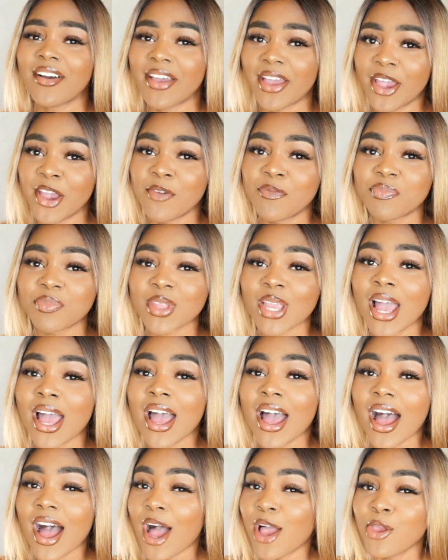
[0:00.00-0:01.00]
okay,
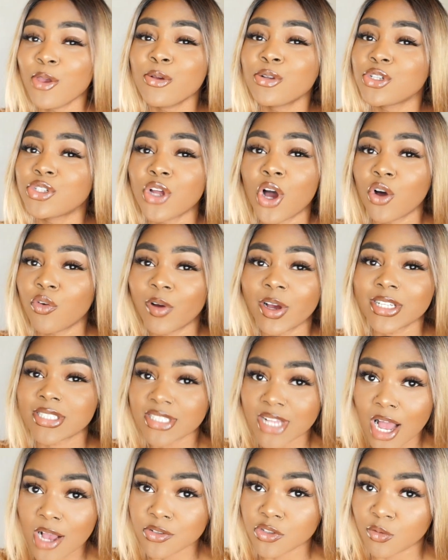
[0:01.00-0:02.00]
I usually don't wear
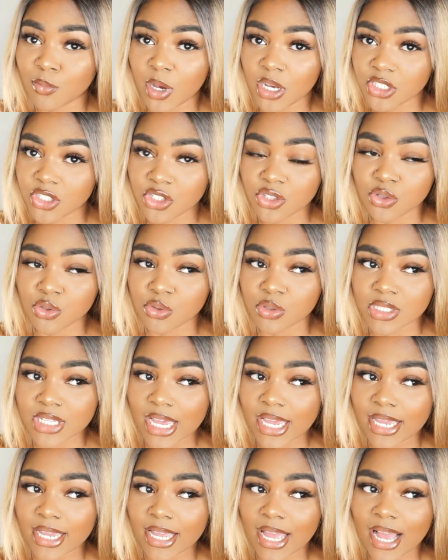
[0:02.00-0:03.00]
socks with my shoes.
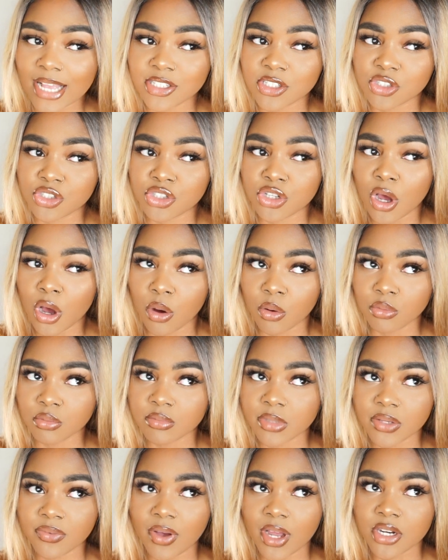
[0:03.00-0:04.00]
Like I just
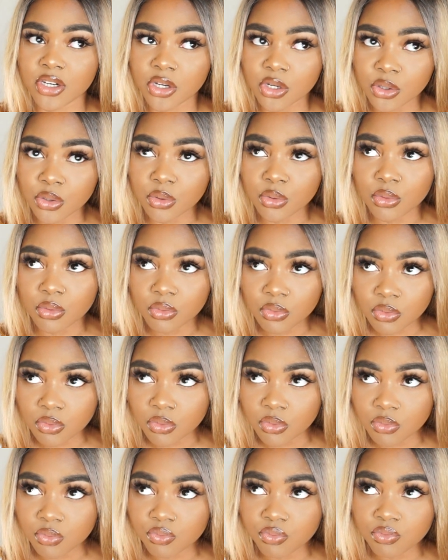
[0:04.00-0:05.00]
don't. If I do,
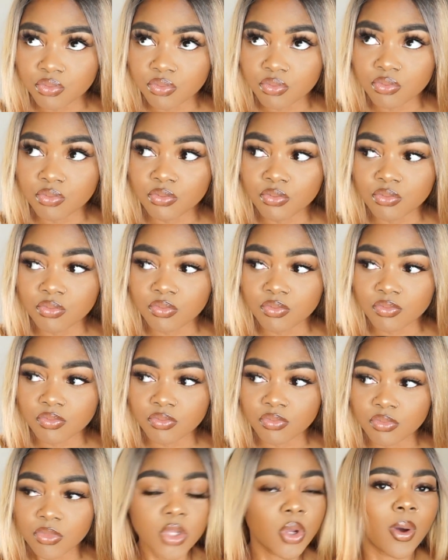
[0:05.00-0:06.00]

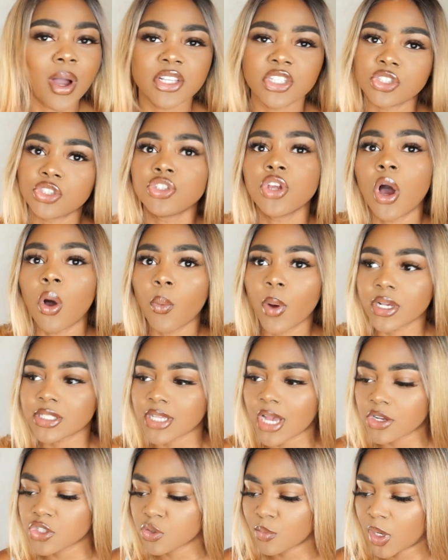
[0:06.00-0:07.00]
no, I just don't wear
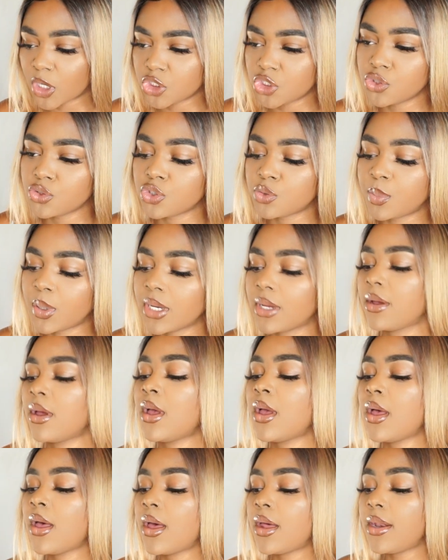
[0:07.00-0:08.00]
socks with my shoes. But
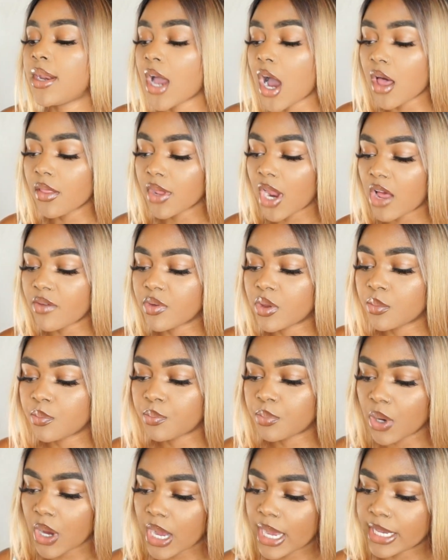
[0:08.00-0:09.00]
now that I've
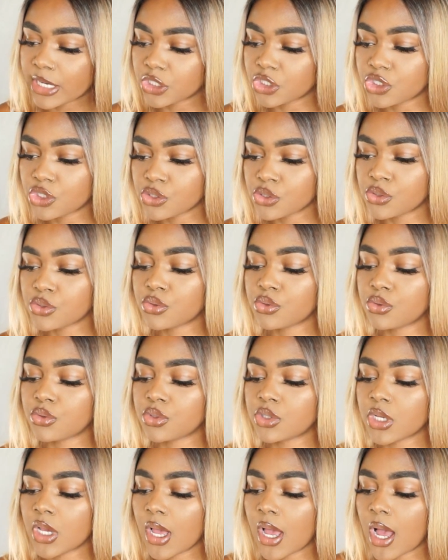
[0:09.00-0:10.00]
been buying
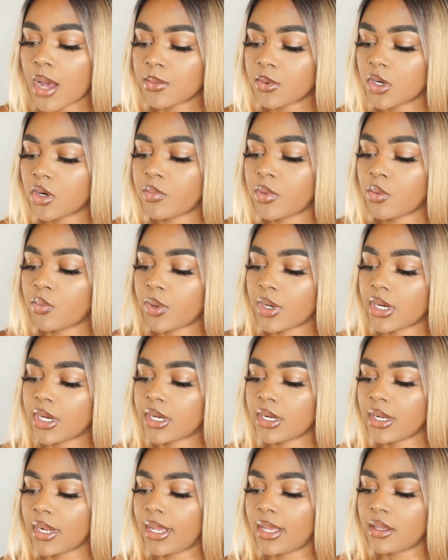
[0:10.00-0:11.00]
shoes, I'm gonna be
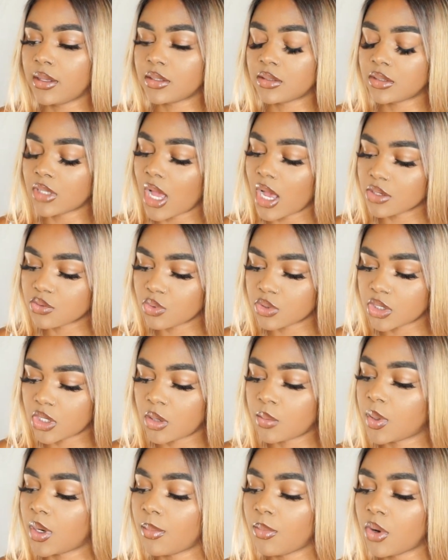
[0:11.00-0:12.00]
wearing like socks with
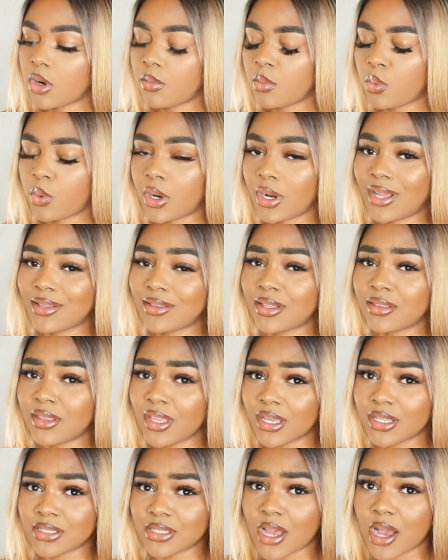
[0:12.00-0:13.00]
them and I'm gonna be wearing like the
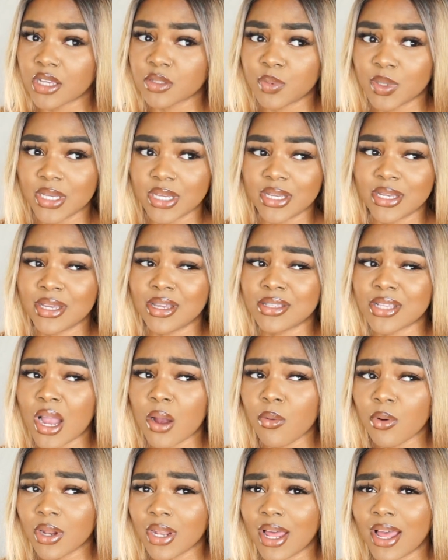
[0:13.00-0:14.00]
thick socks because I
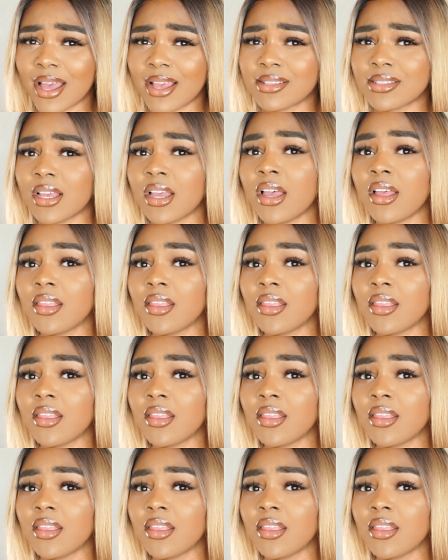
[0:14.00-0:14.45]
realize